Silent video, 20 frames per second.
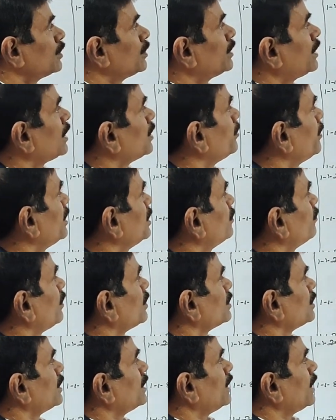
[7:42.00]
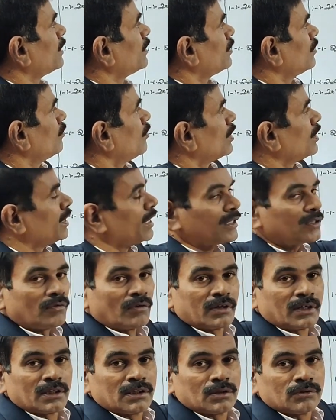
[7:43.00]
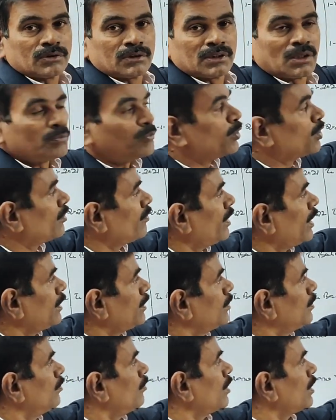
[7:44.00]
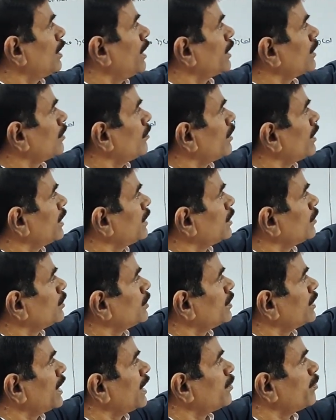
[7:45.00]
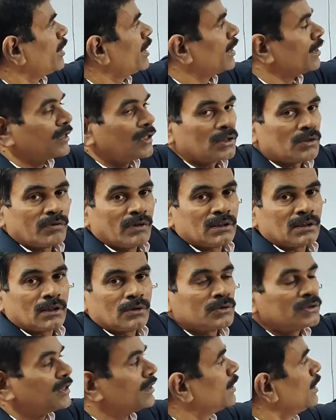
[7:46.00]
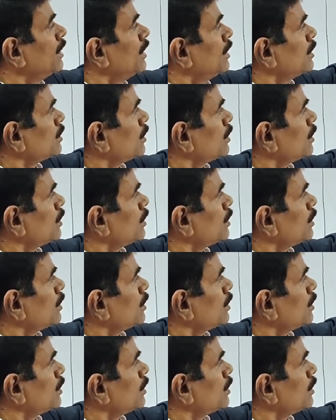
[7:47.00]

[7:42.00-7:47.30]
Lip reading: So that means first year 1,20,000 is the book value, 1,20,000 to 10 by 100 12,000.